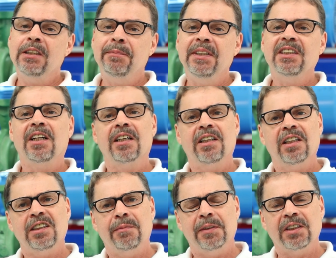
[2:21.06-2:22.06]
This means that our
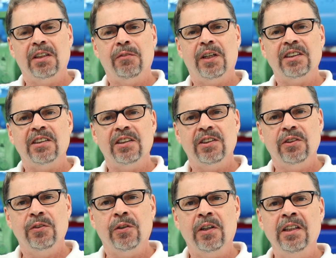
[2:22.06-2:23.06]
customers can rest
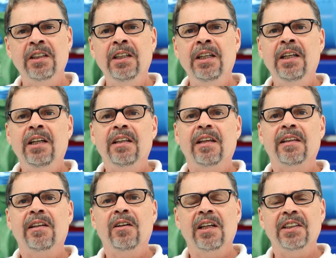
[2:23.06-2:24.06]
assured that their